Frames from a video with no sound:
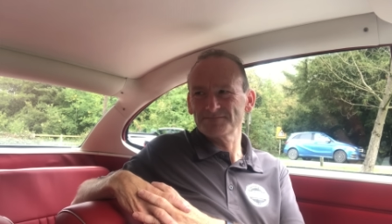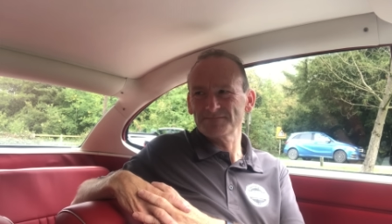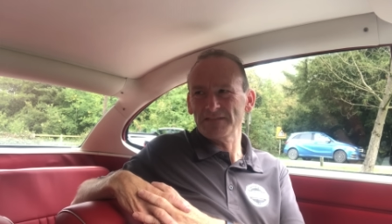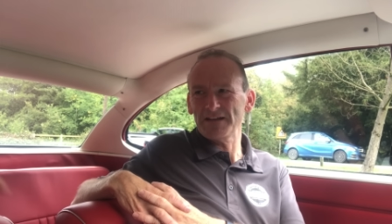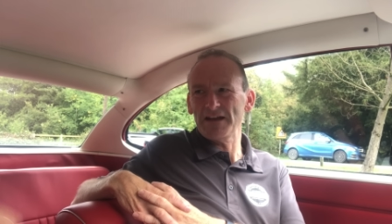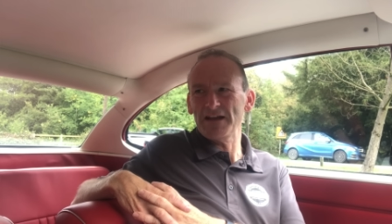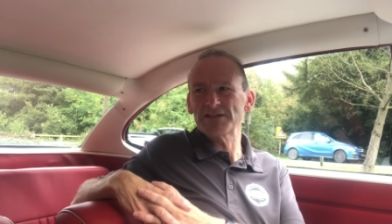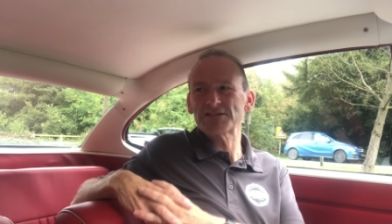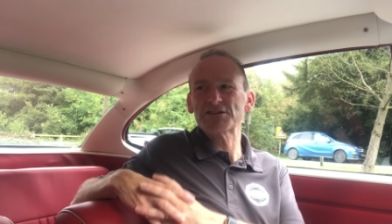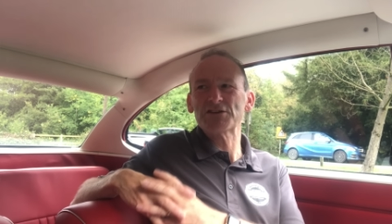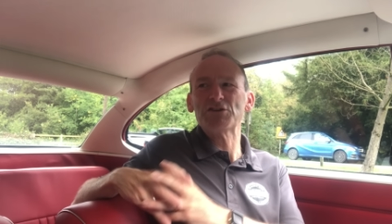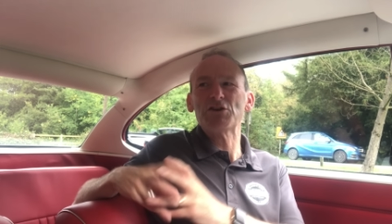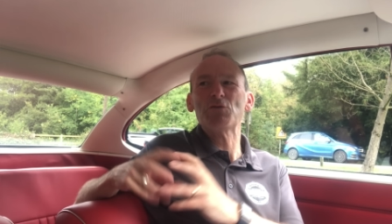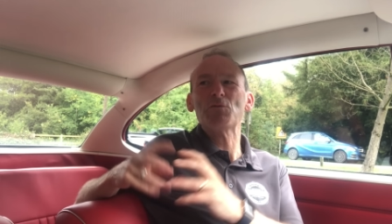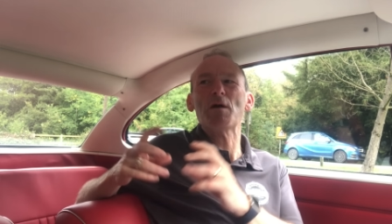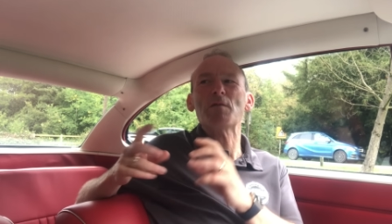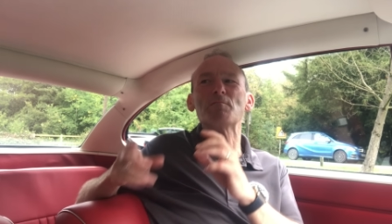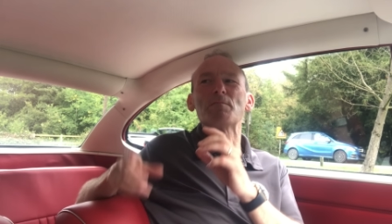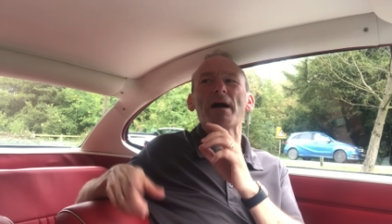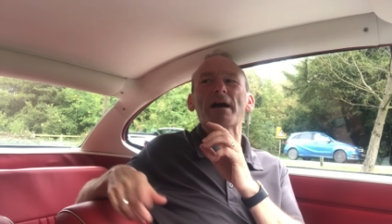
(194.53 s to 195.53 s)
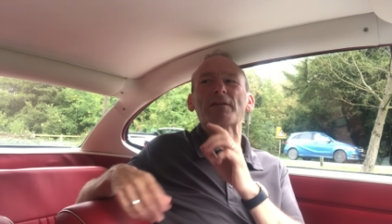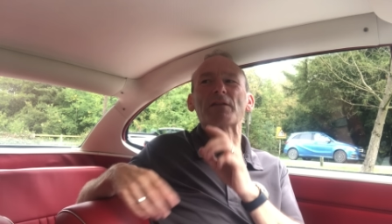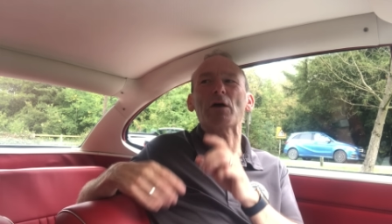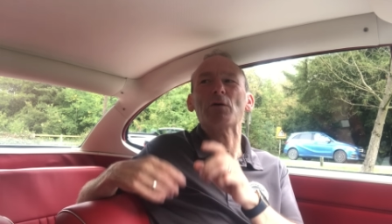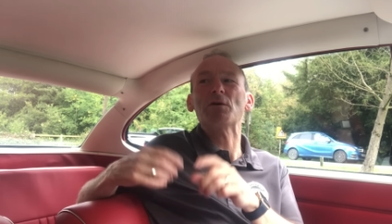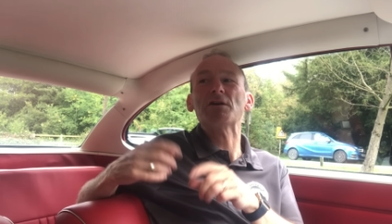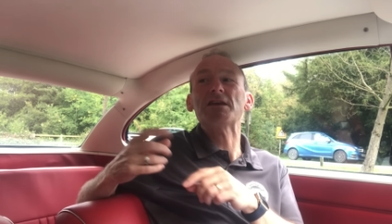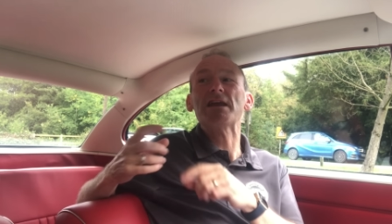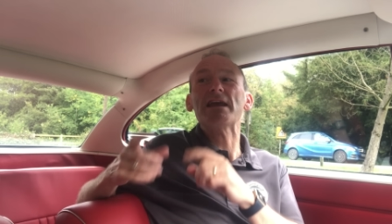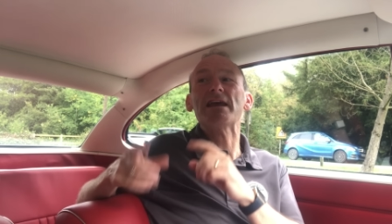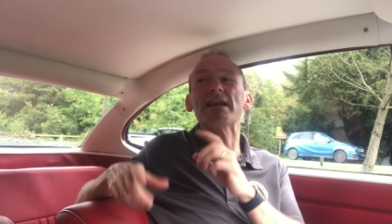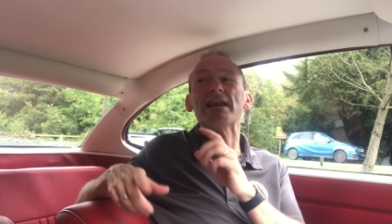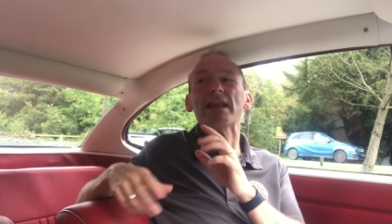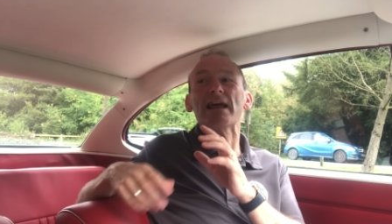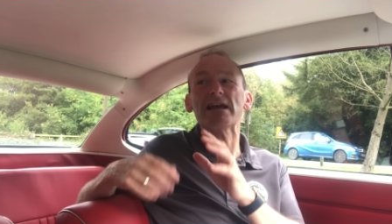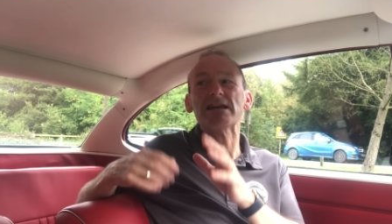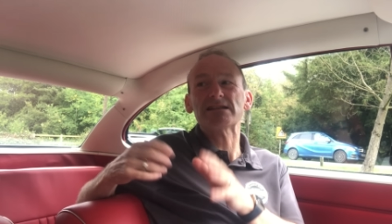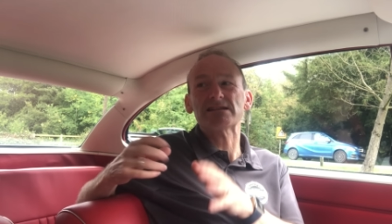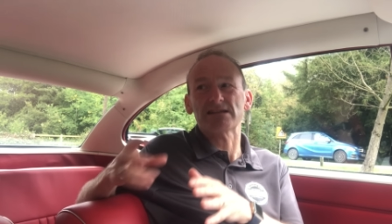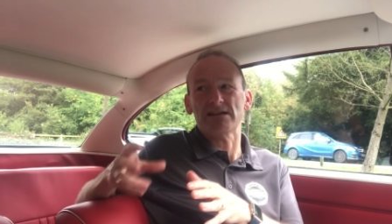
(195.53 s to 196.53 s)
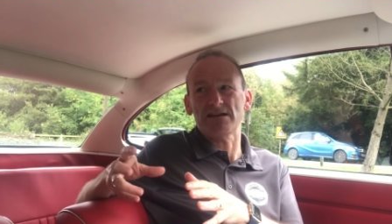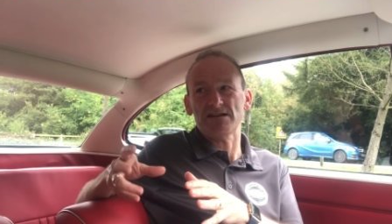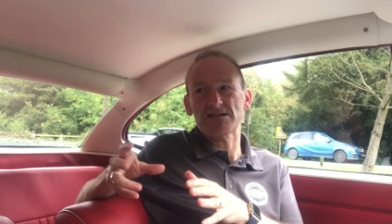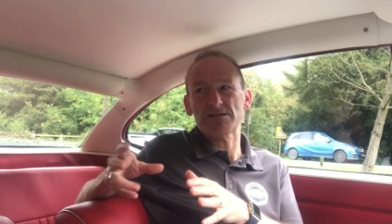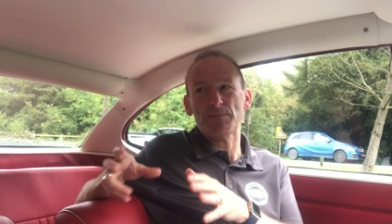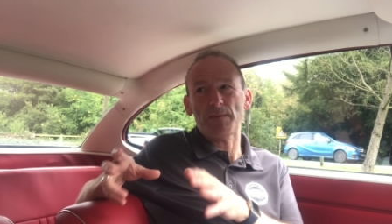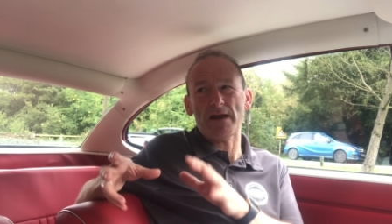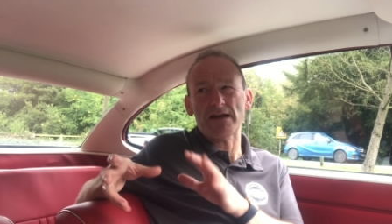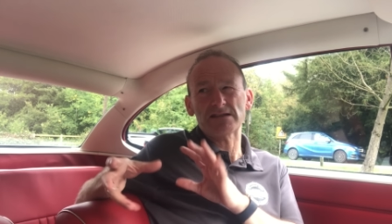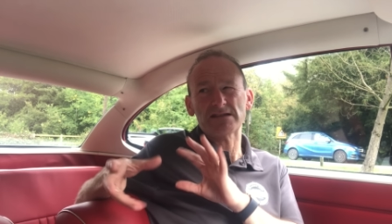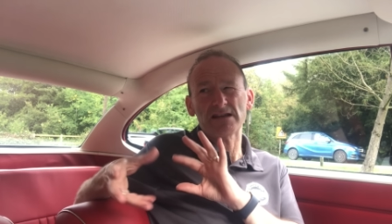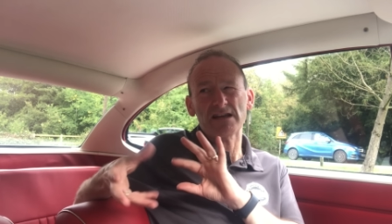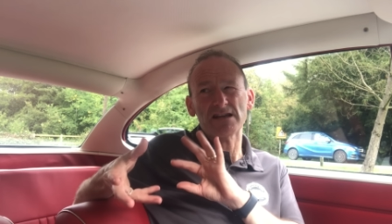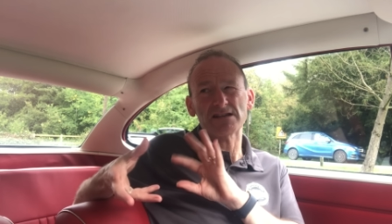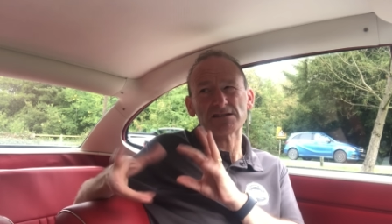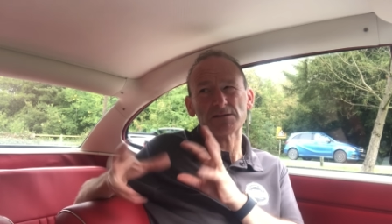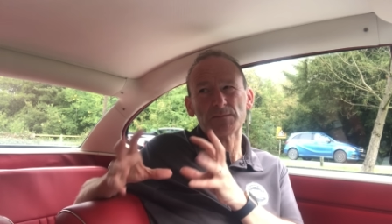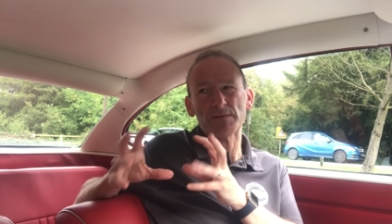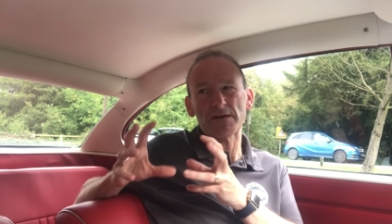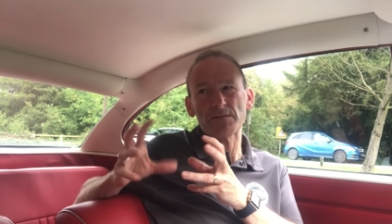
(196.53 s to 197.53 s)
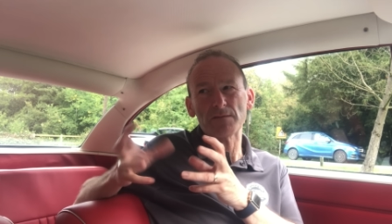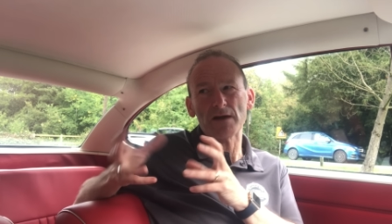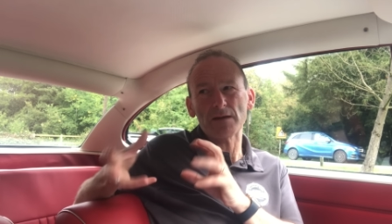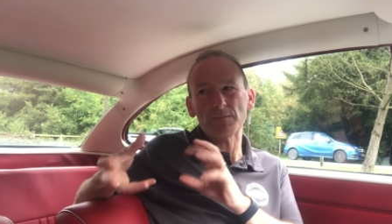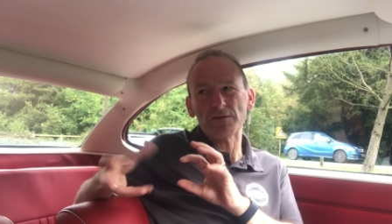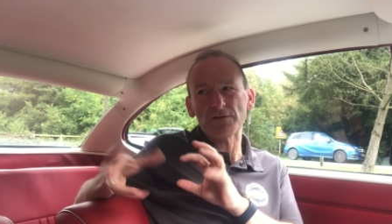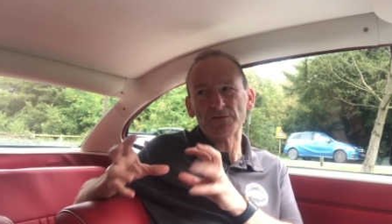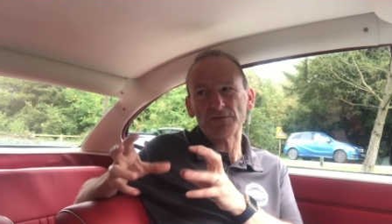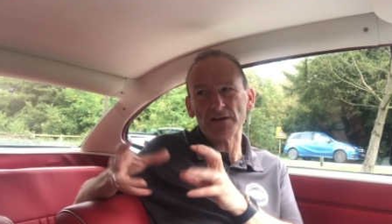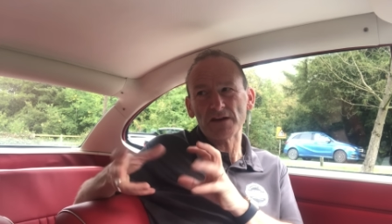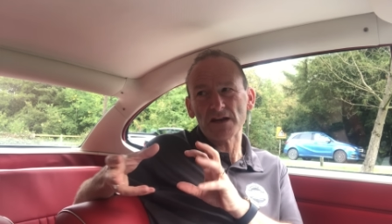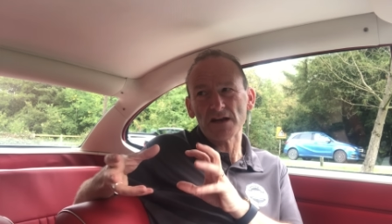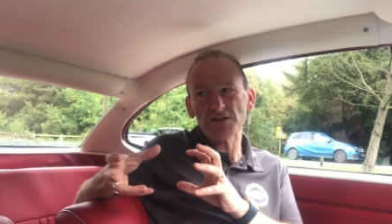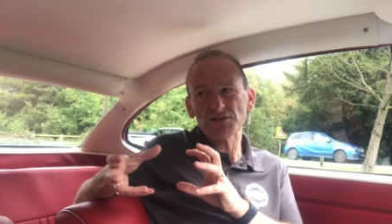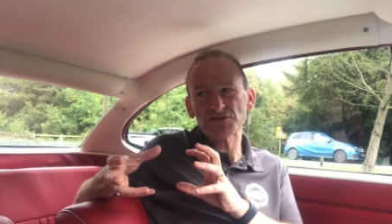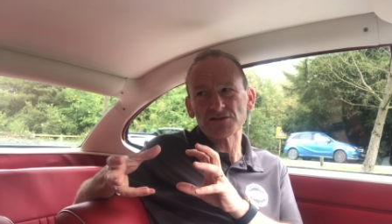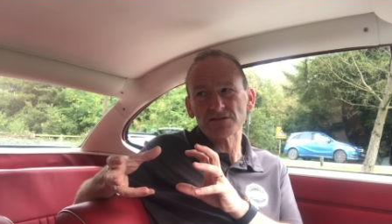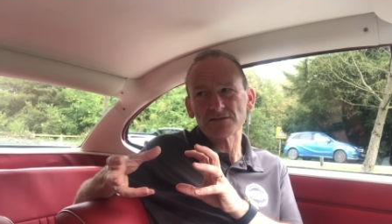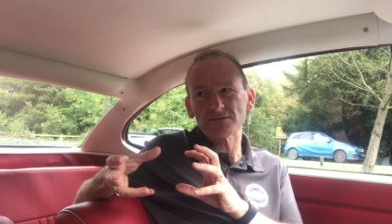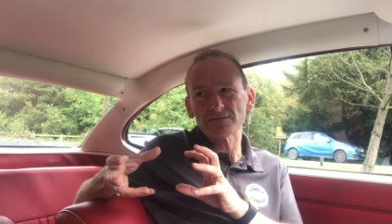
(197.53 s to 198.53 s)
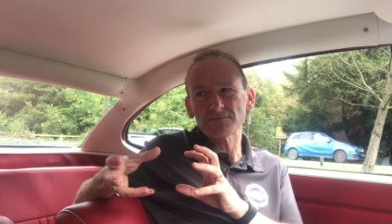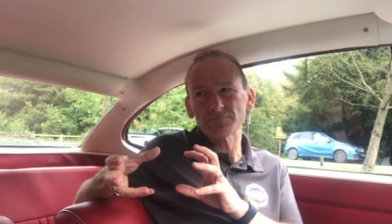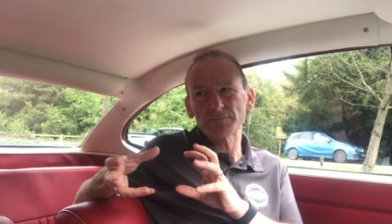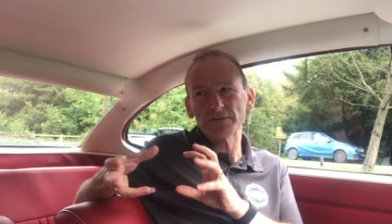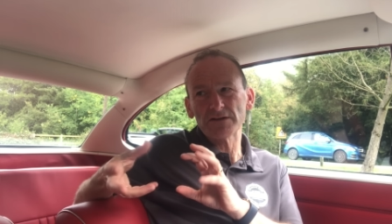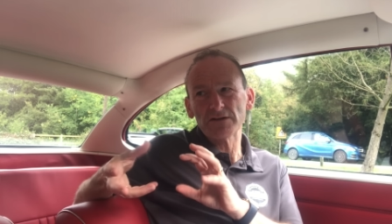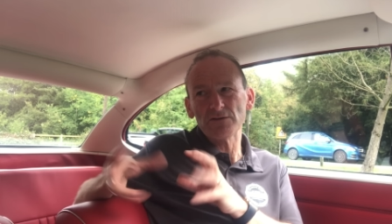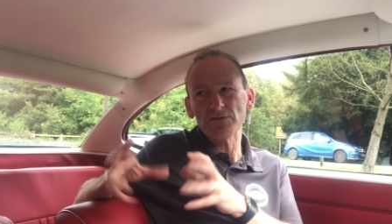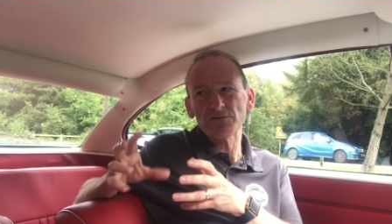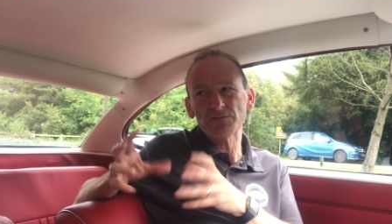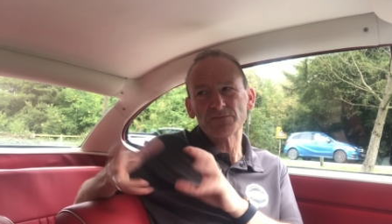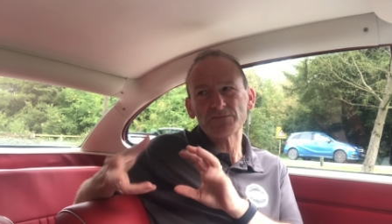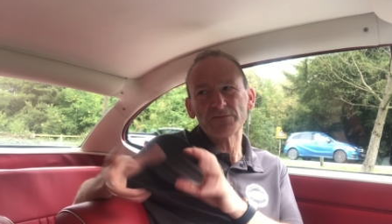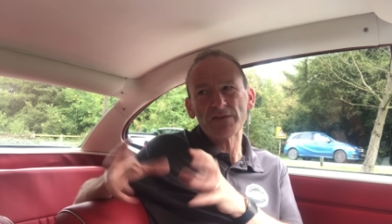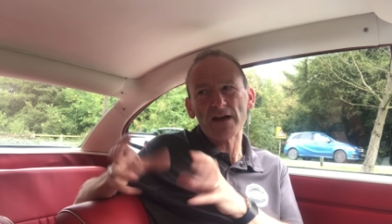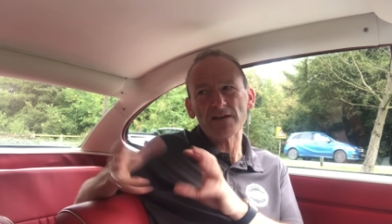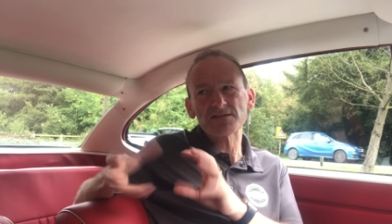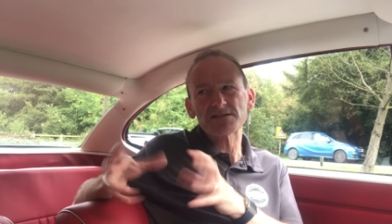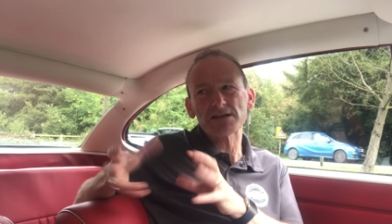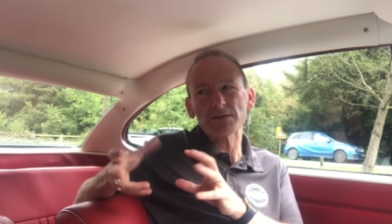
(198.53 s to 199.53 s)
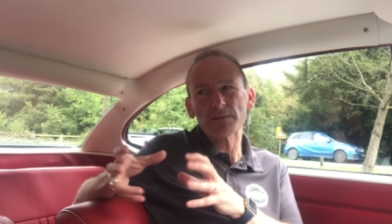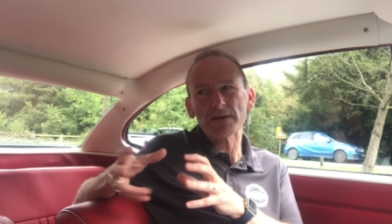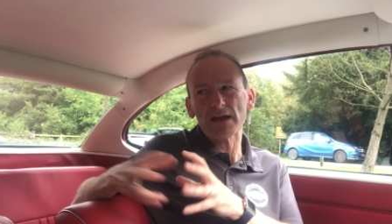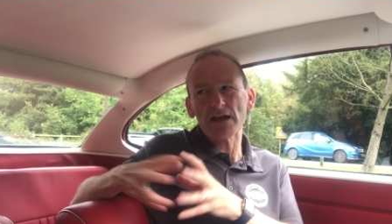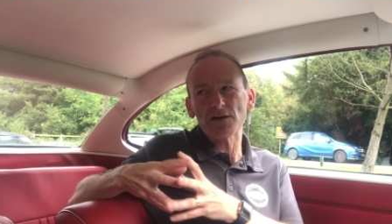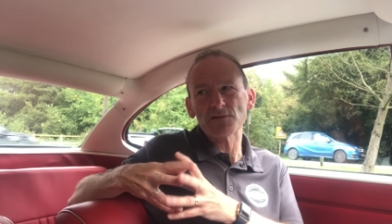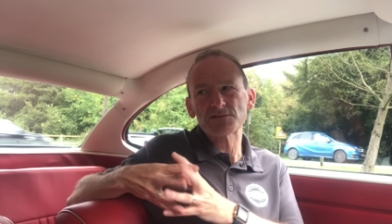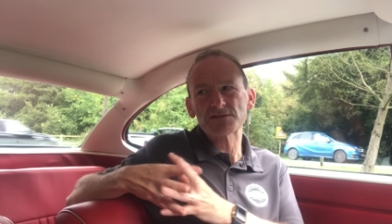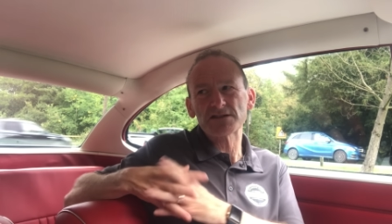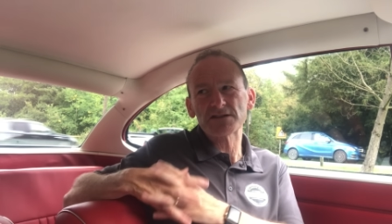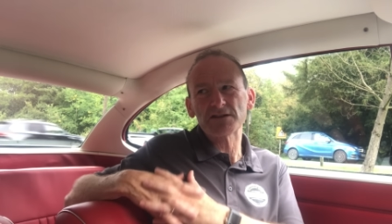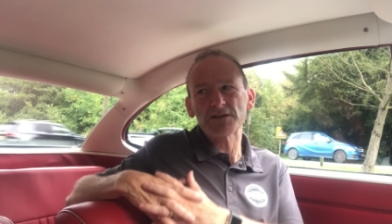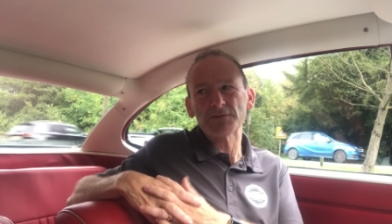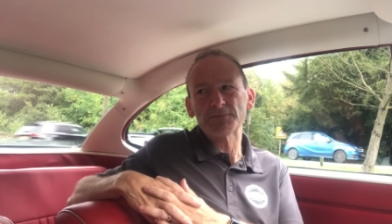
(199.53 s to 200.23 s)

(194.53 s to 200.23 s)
yeah so you went back though a year later expecting it to be maybe finished but you found something else, didn't you?